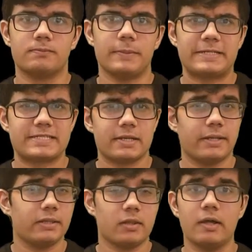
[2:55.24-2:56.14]
It's a
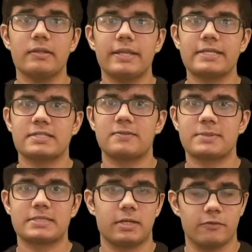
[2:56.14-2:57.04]
lot like some
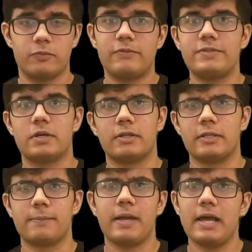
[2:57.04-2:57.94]
stuff we've done in the
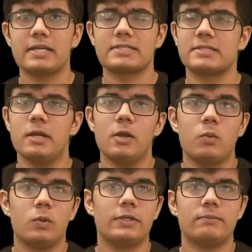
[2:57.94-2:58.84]
past
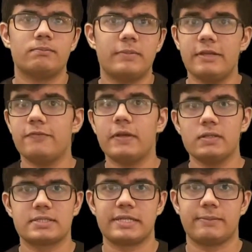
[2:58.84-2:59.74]
with if-else
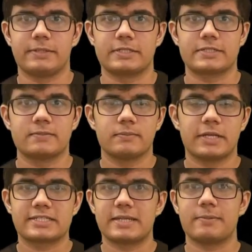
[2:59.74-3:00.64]
statements,
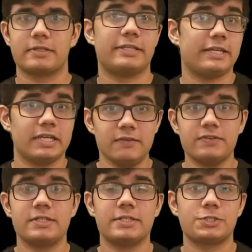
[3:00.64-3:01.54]
except the if
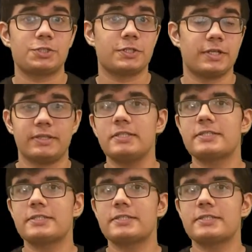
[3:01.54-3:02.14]
condition in this